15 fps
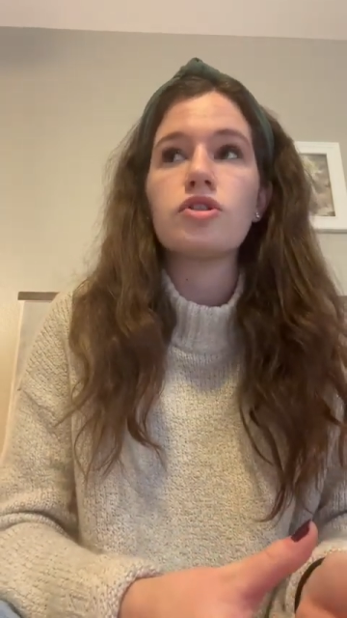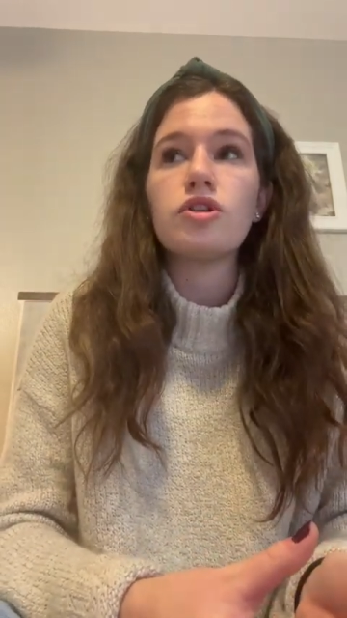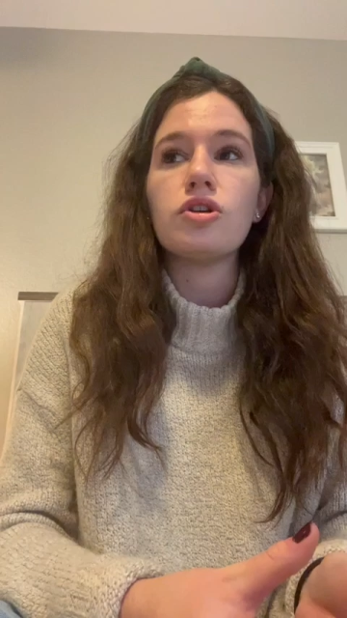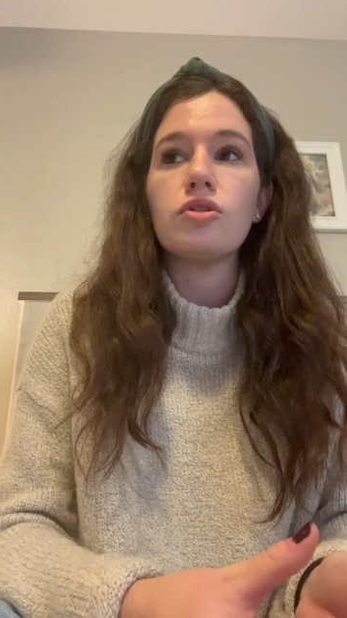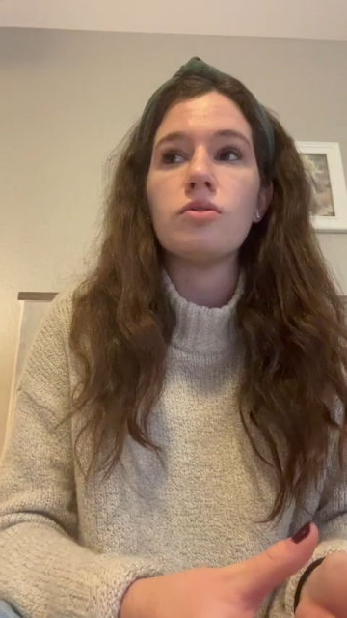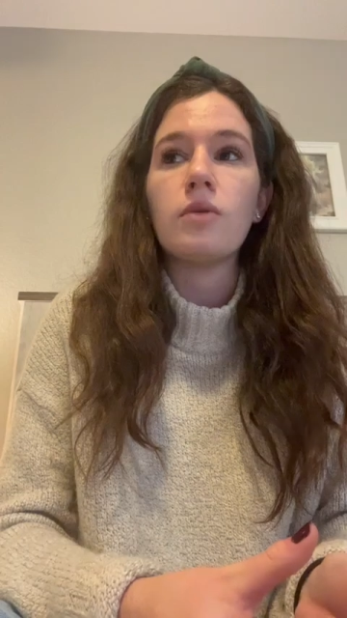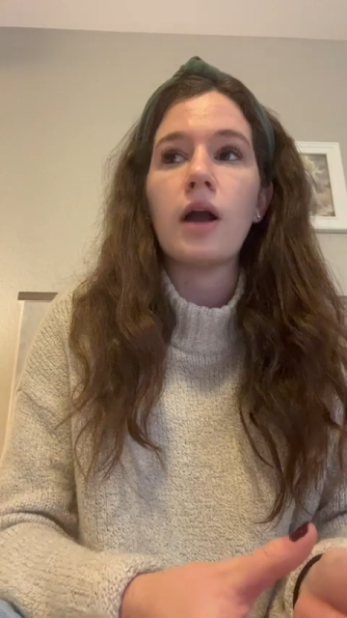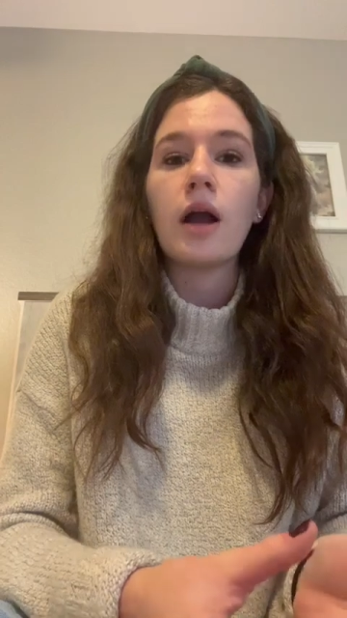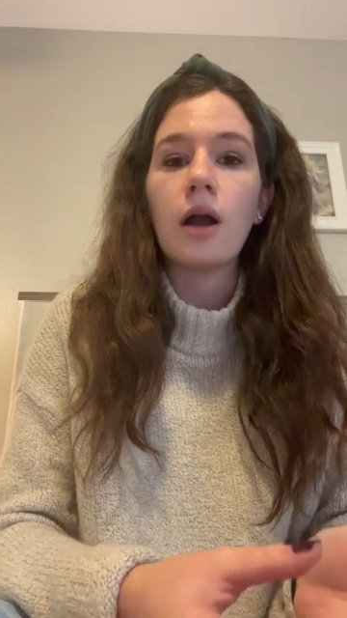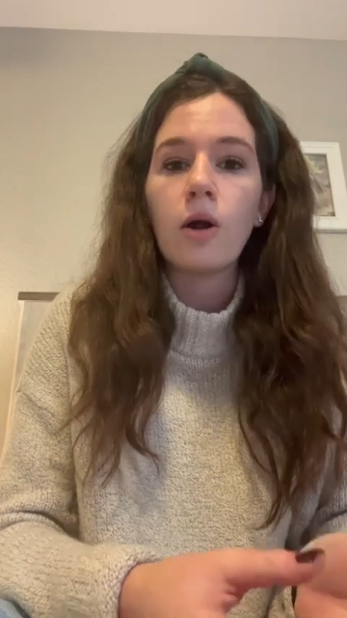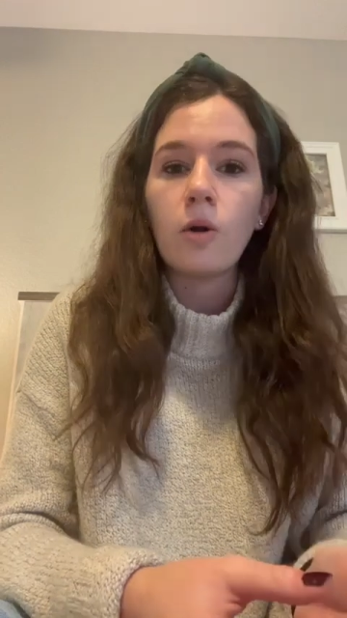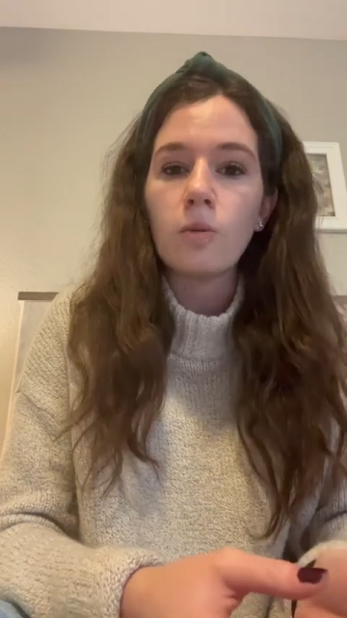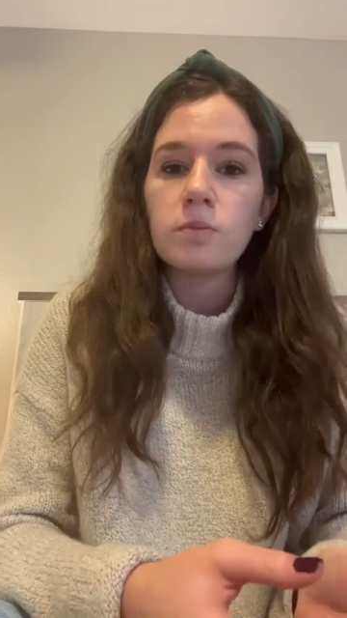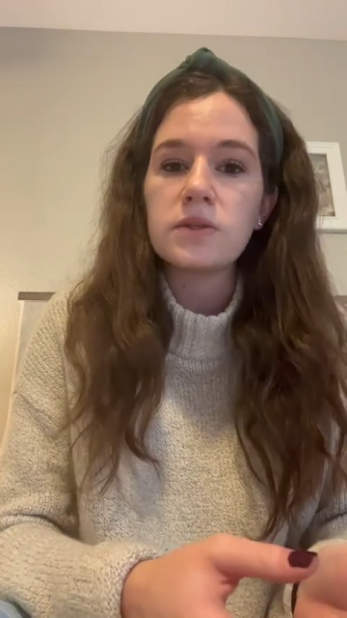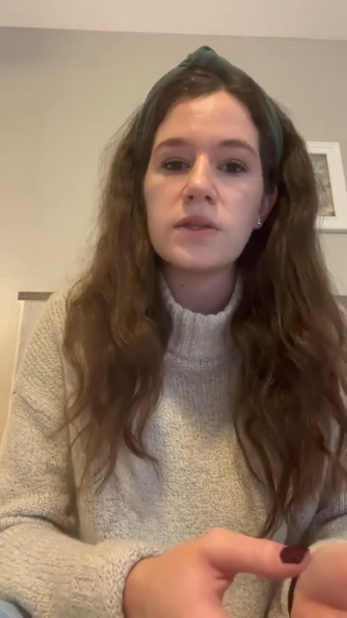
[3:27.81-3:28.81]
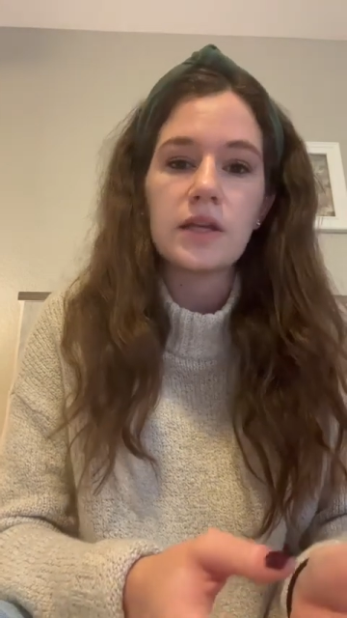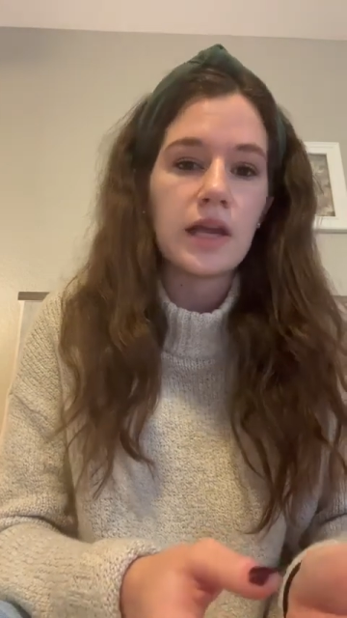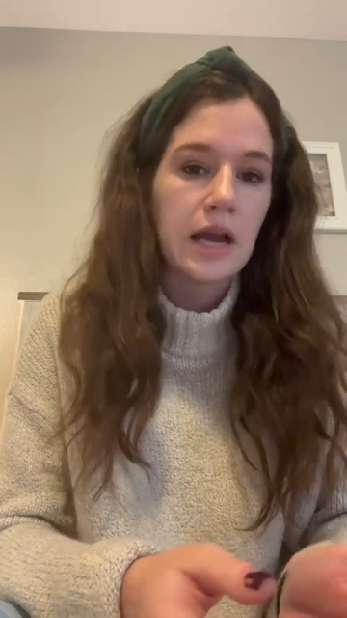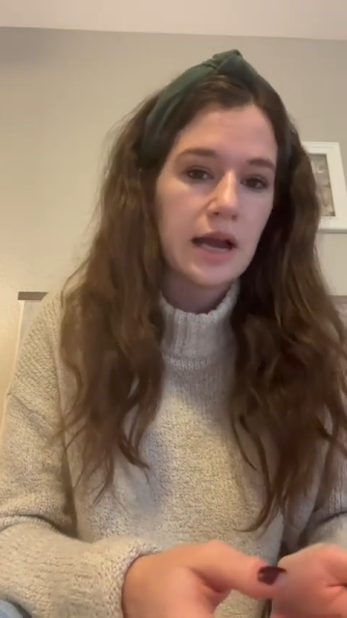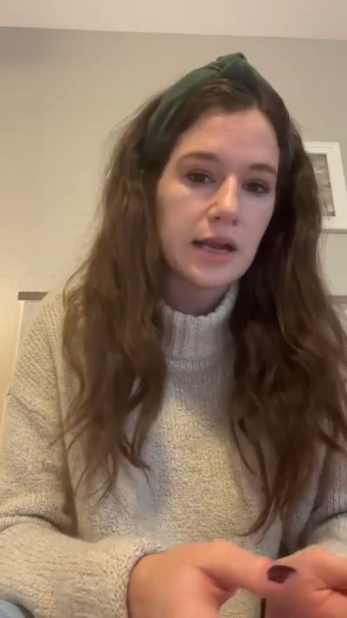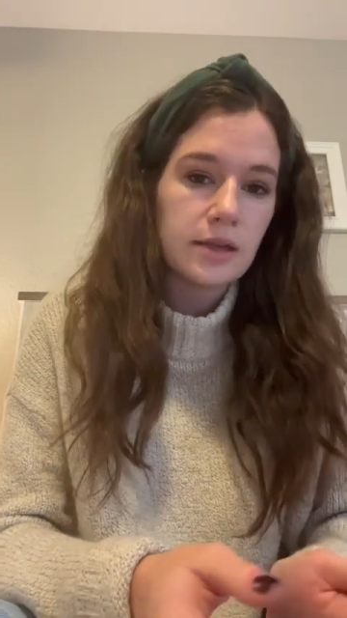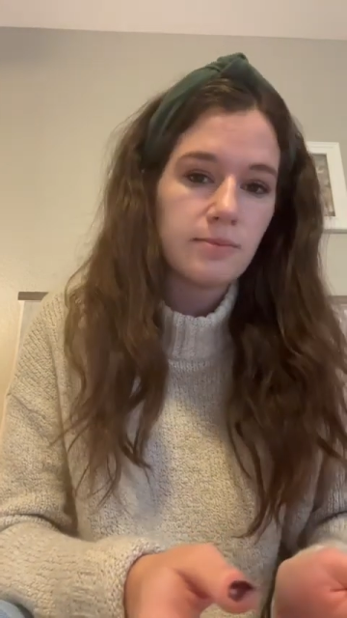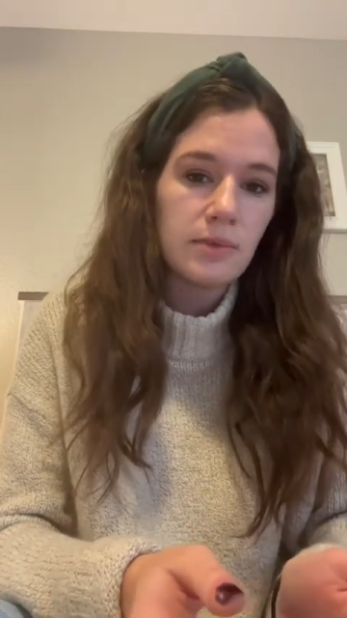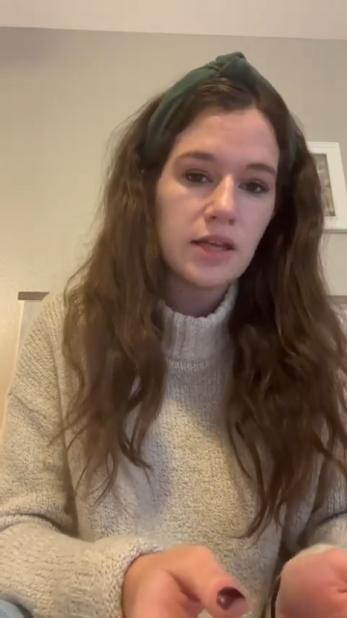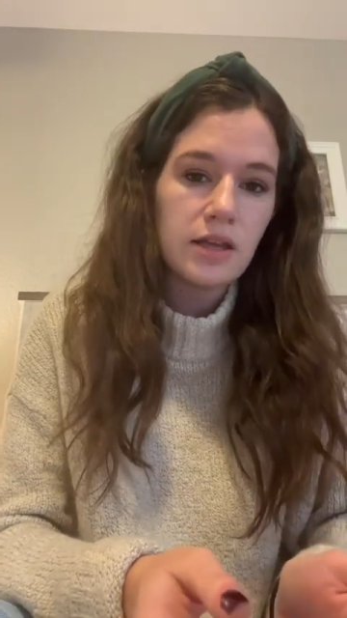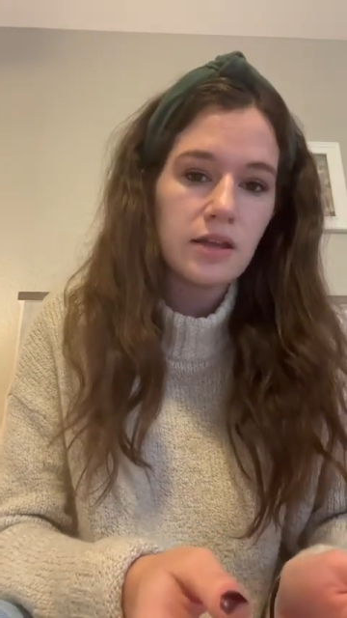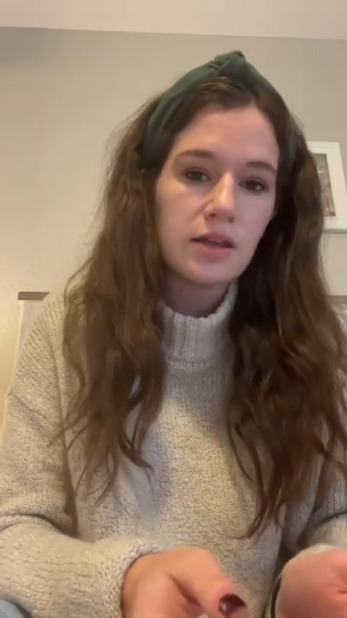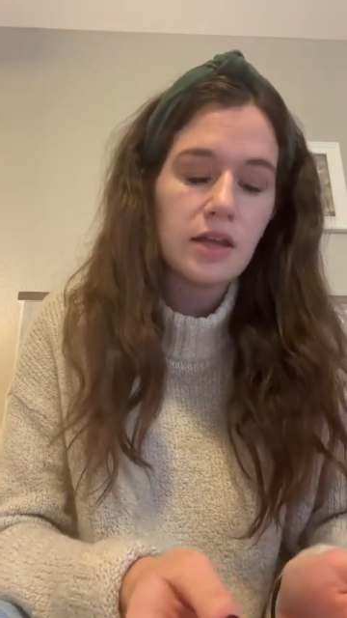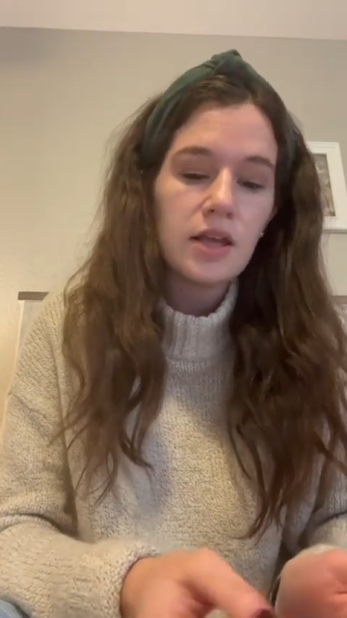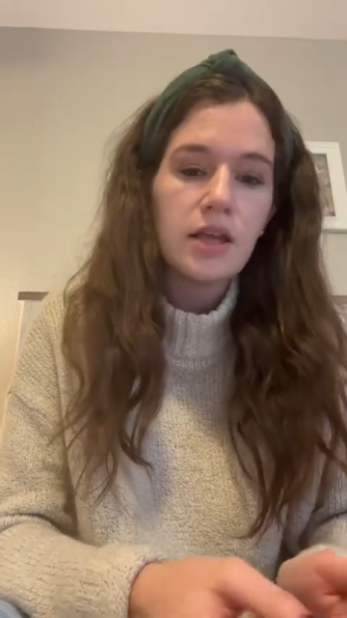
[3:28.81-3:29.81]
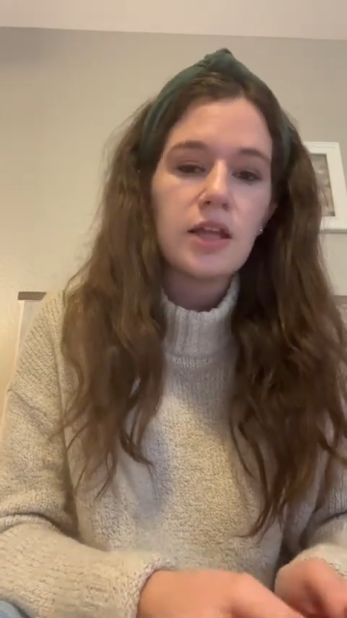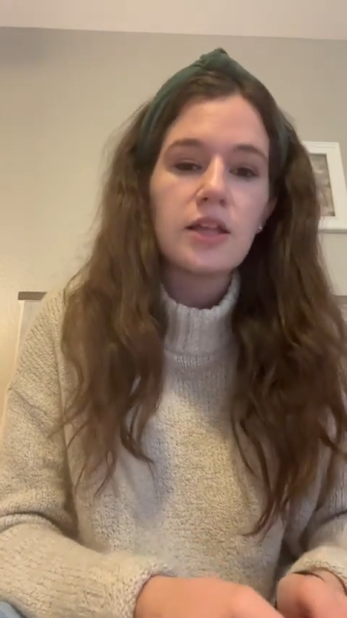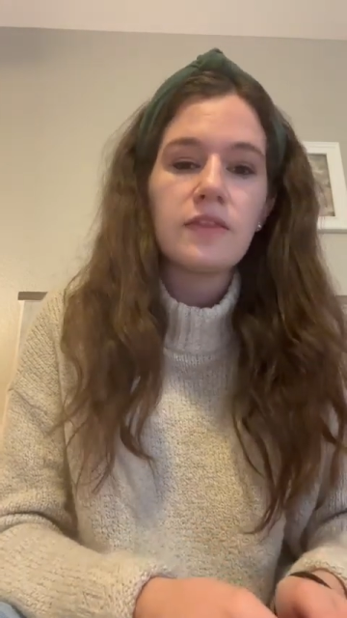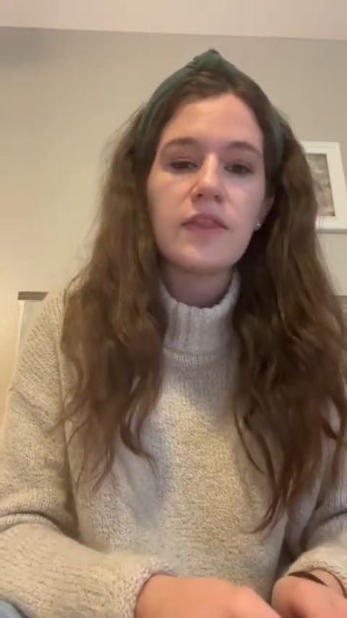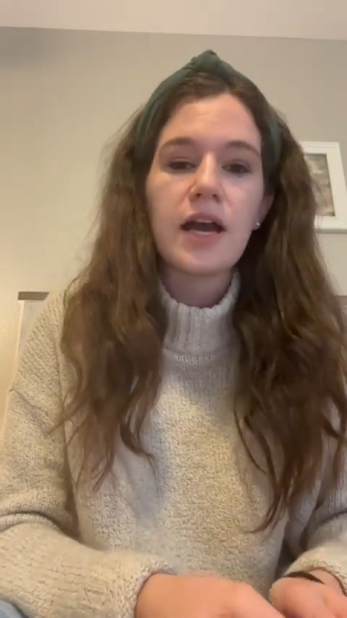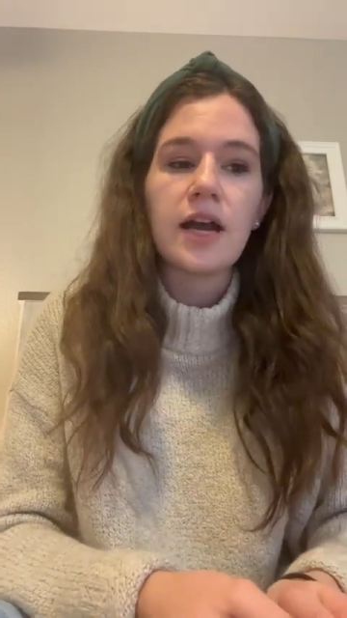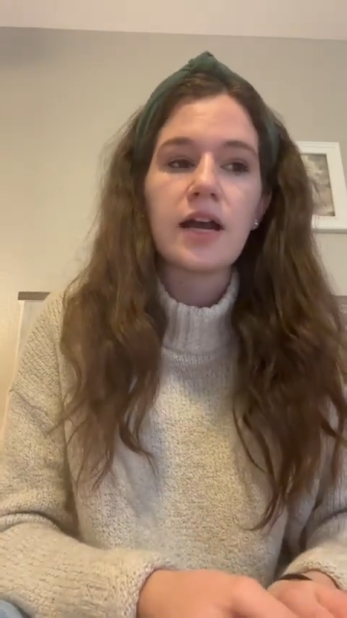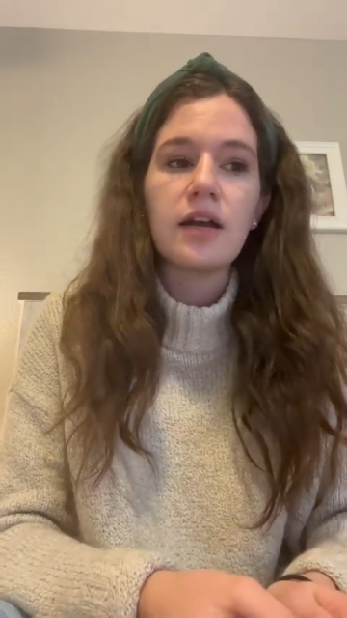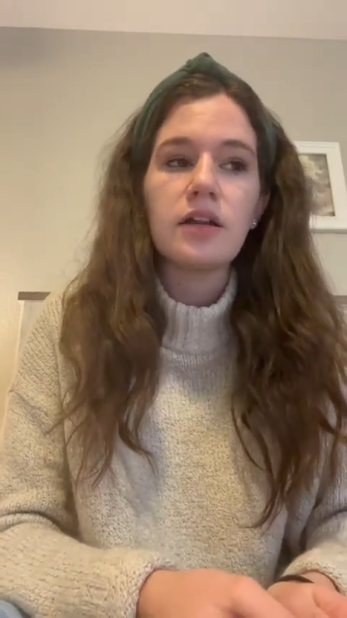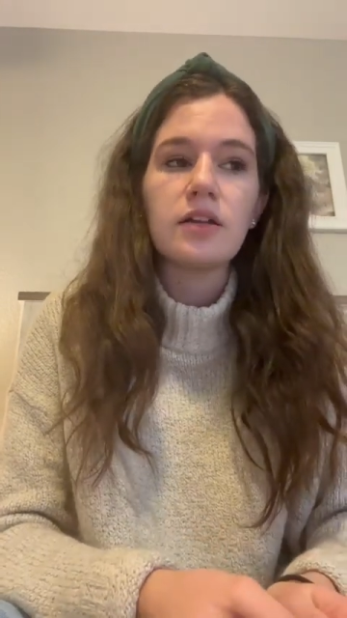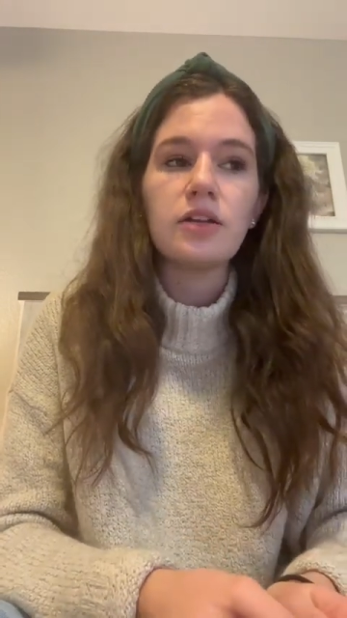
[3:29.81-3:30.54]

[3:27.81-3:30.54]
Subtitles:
to help to guide me that,